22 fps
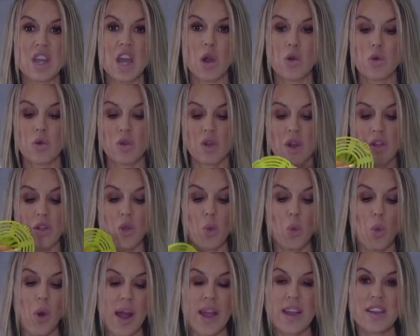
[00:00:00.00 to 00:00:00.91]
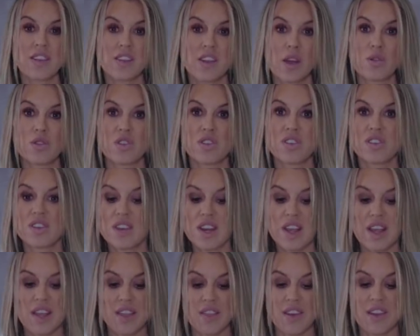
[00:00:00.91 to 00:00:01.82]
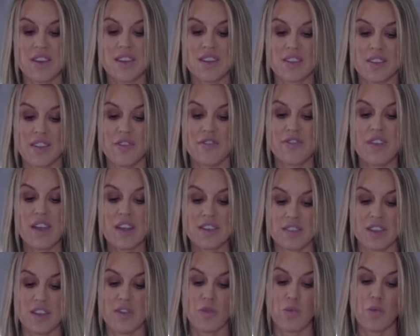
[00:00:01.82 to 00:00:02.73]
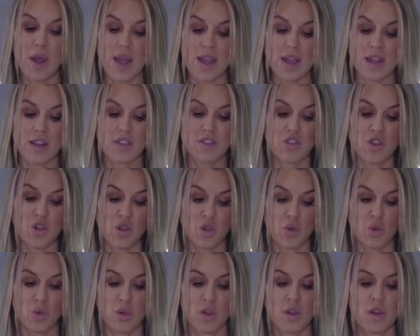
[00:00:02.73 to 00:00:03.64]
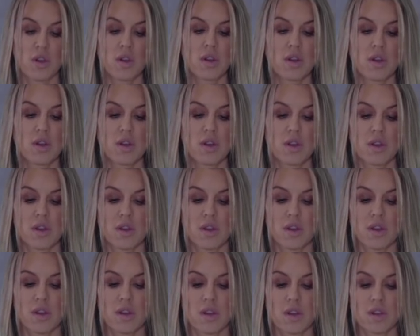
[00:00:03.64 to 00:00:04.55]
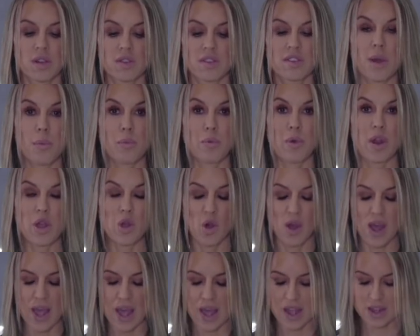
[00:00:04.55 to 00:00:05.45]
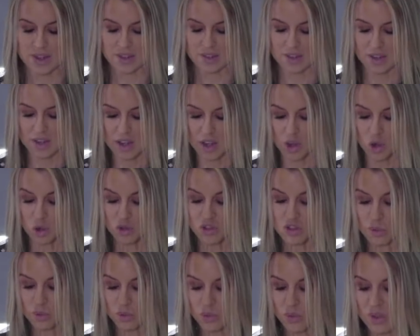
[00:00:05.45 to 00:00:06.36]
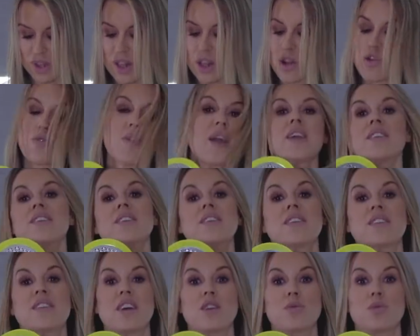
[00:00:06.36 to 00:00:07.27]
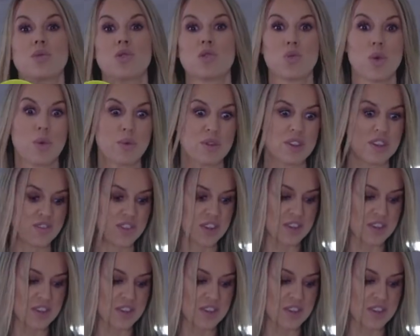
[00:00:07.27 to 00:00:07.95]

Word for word: yolk and the white goes underneath, and it's a fail-safe way to separate your eggs. It also comes with a little grating attachment as well, which is